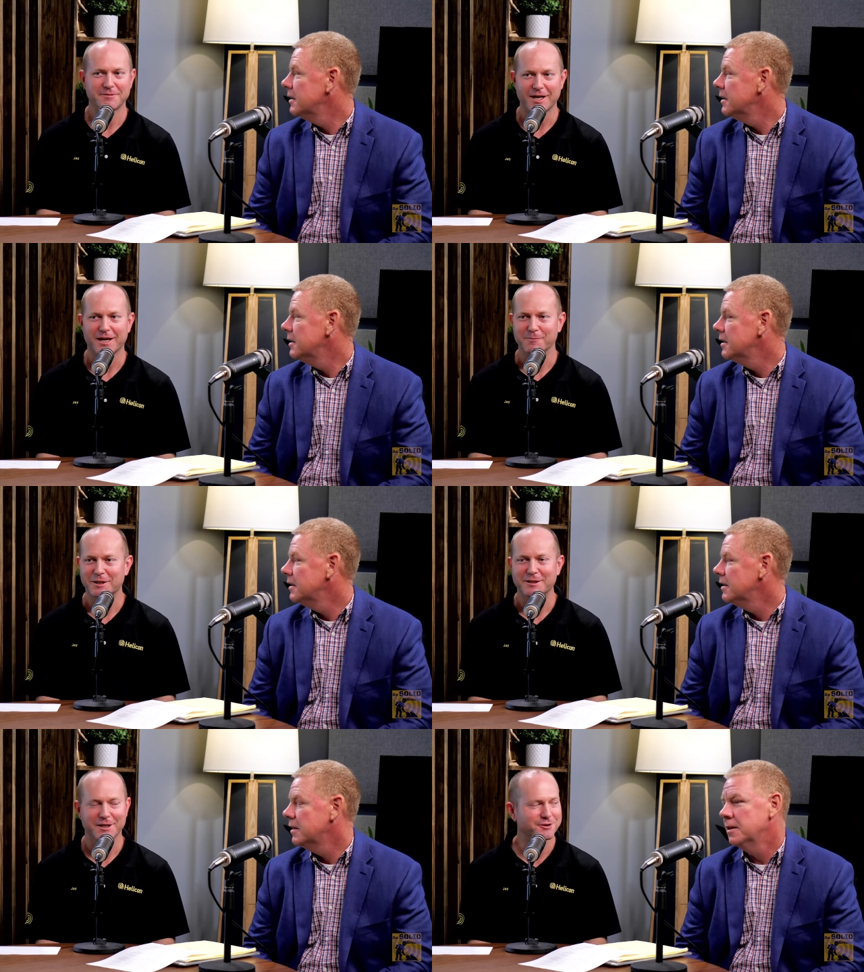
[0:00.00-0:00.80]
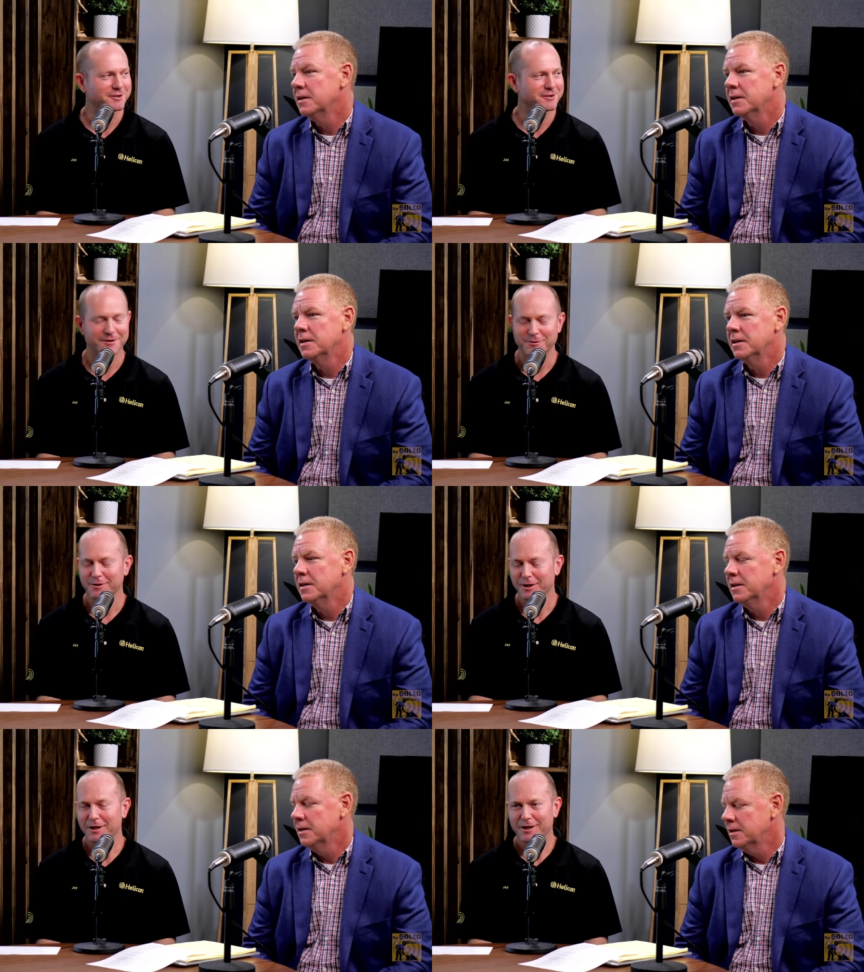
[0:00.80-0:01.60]
Speaker 1: documentation to
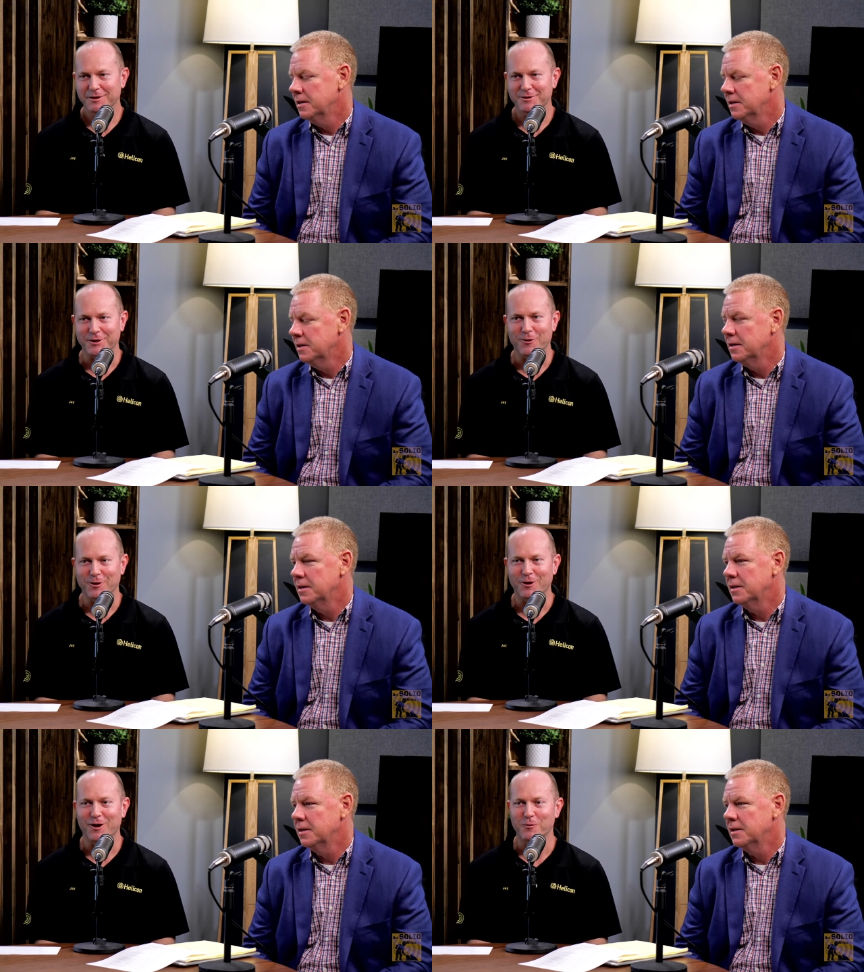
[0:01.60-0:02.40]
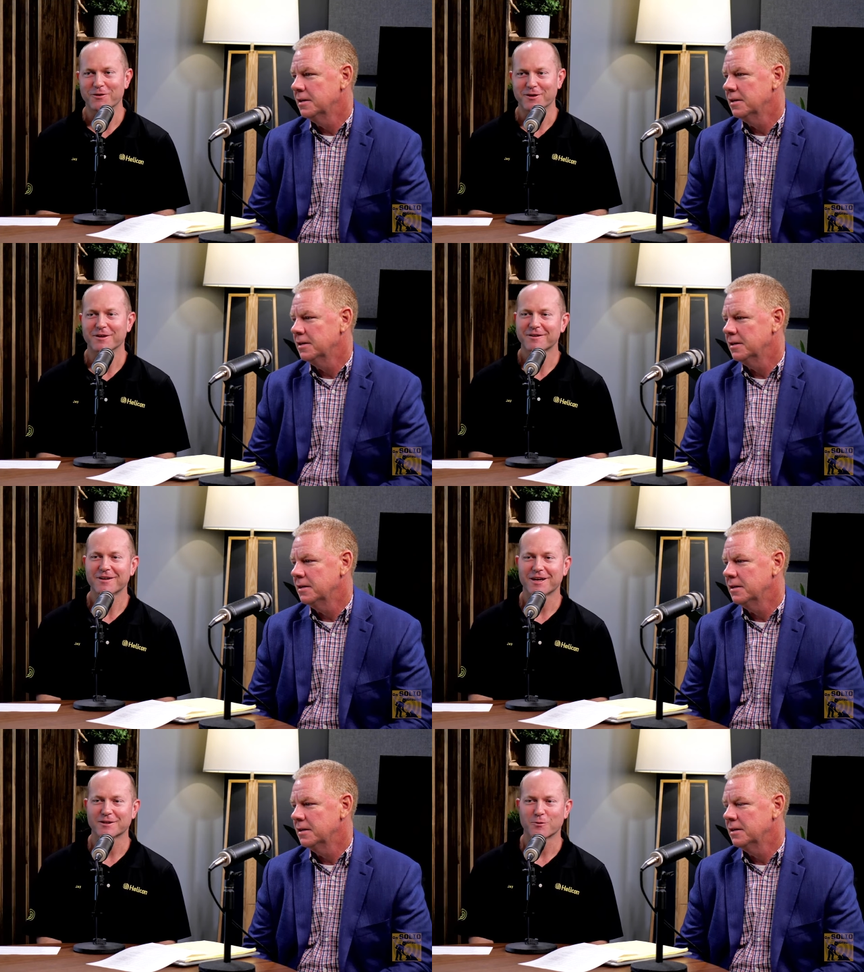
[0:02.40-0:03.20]
to go along with it
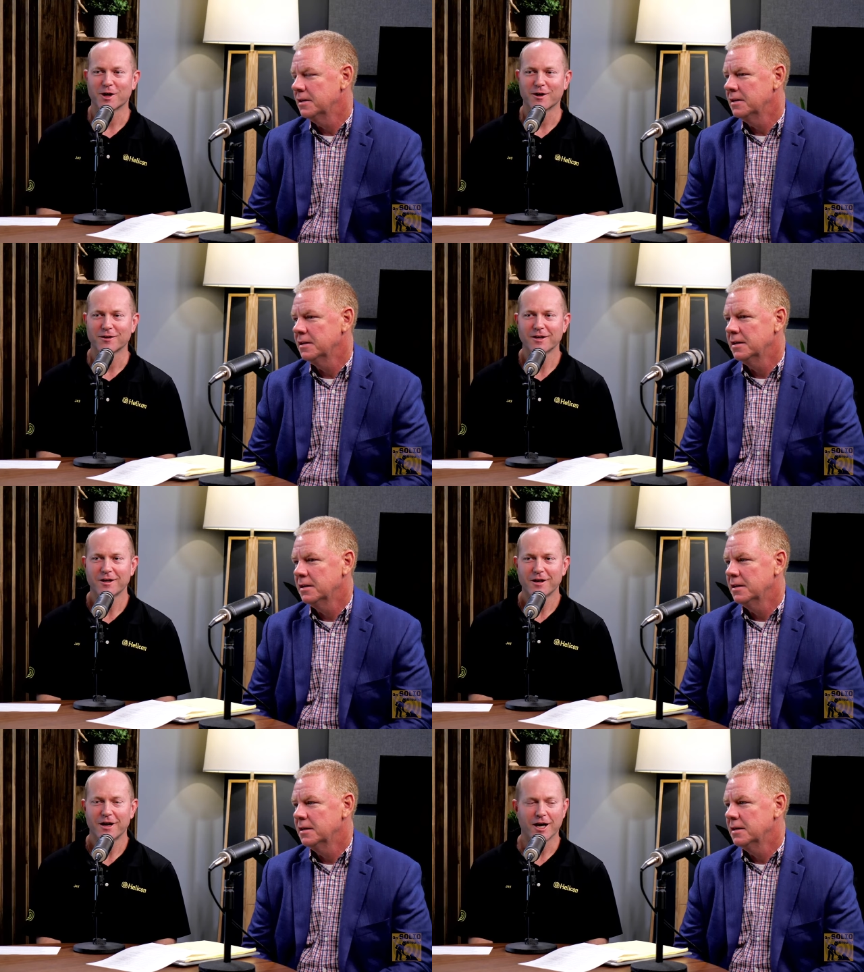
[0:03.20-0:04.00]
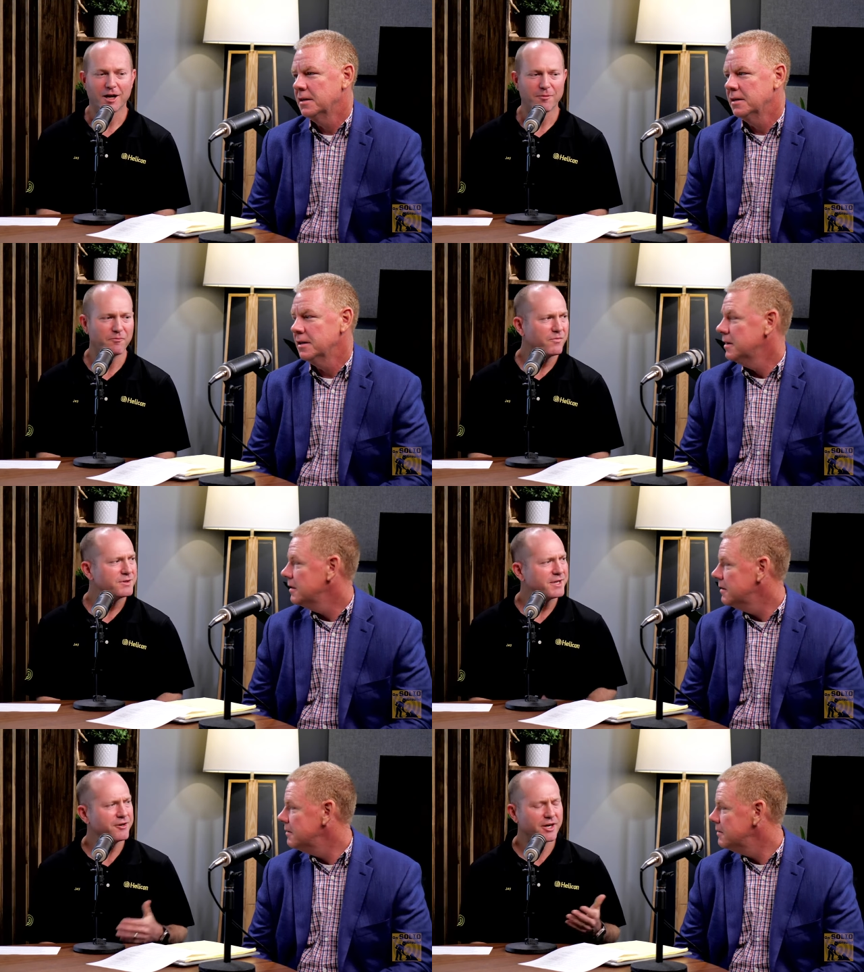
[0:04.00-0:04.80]
as well. Um,
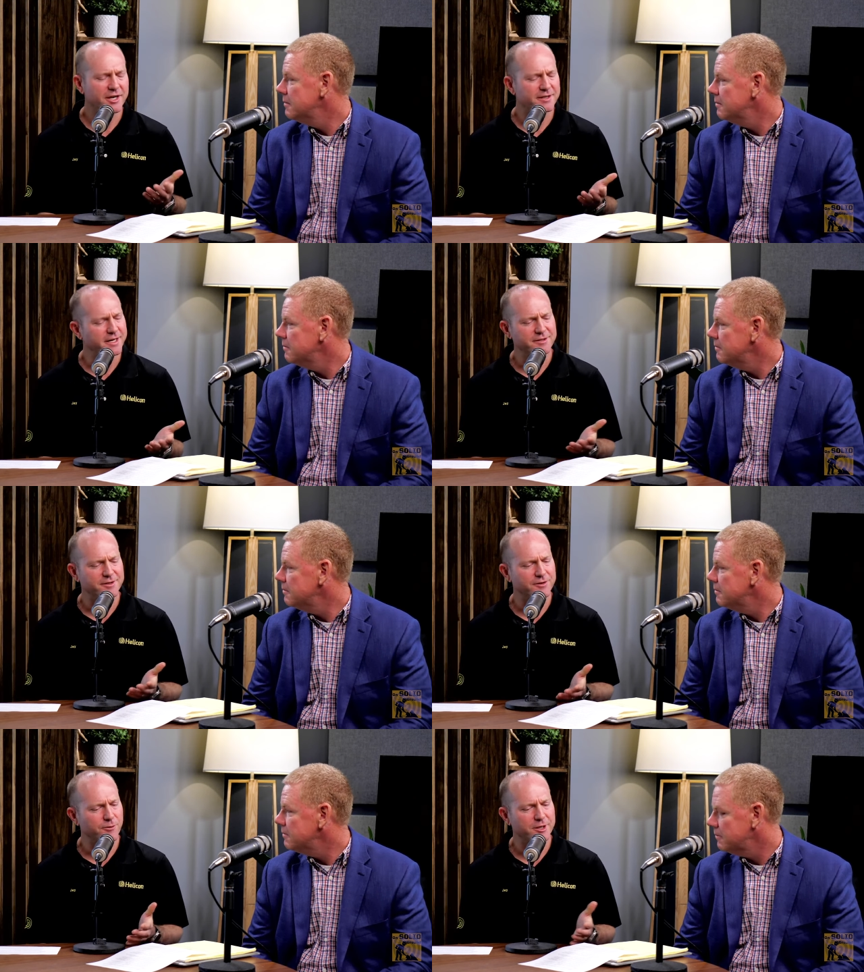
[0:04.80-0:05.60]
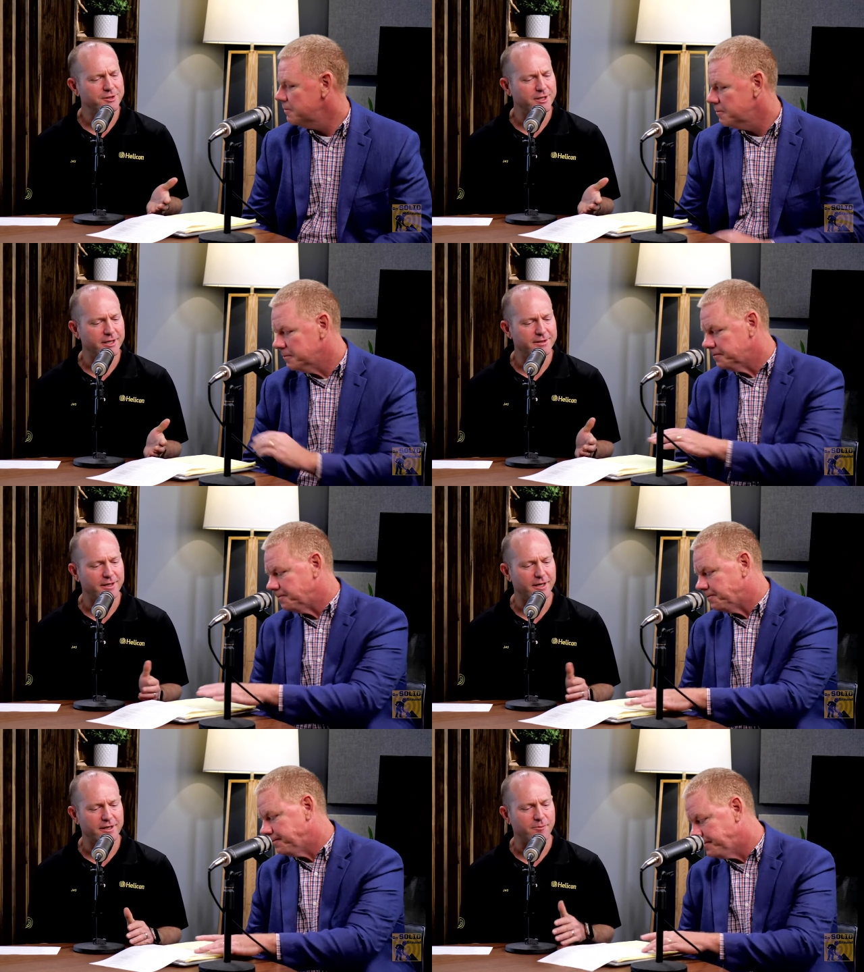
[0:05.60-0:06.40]
say you get it tested though, Rich, and it
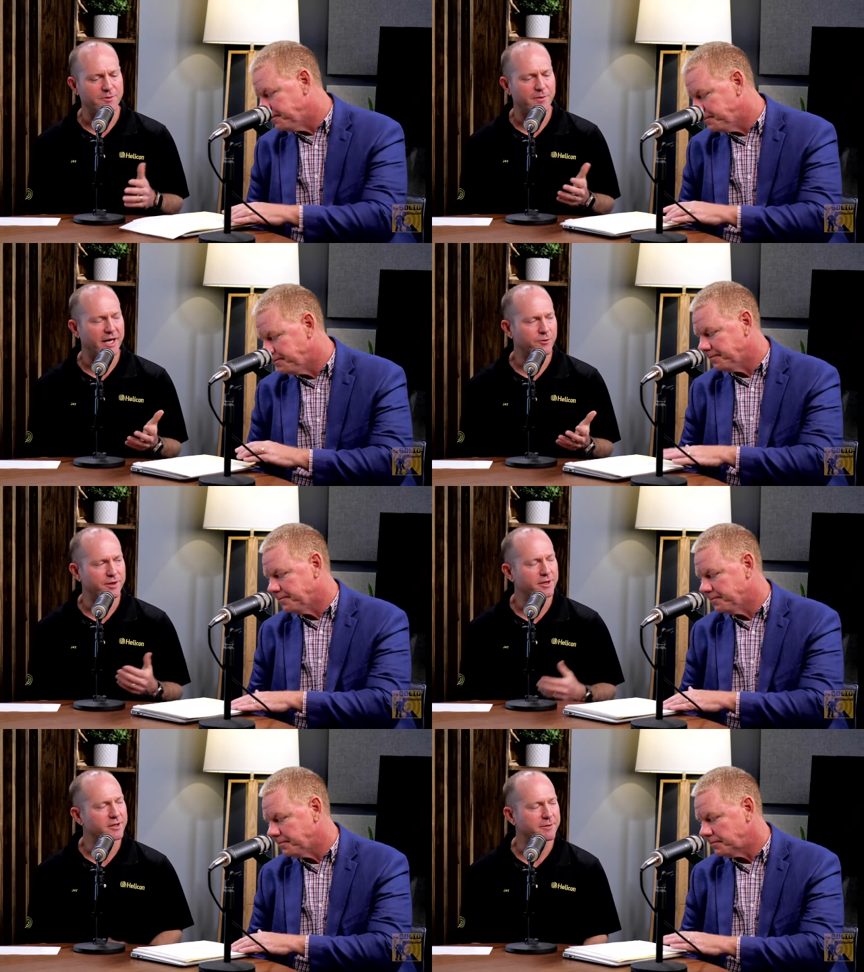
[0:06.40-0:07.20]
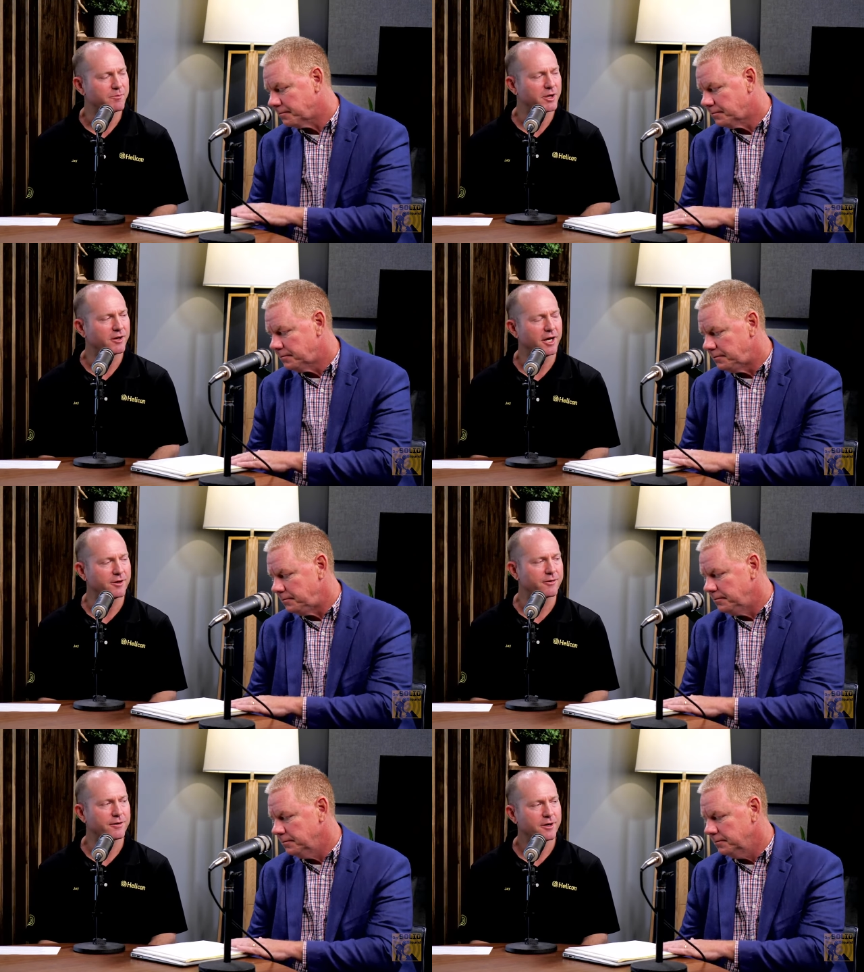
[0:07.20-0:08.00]
uh, comes back with a clean bill of
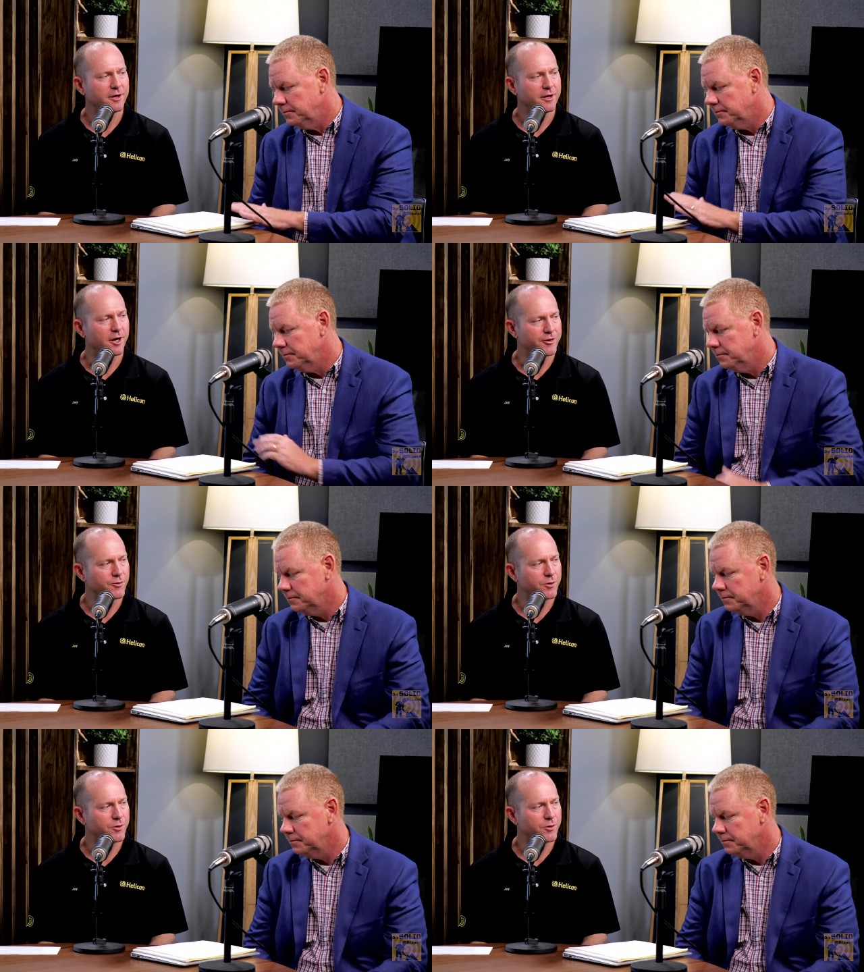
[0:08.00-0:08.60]
health. Are you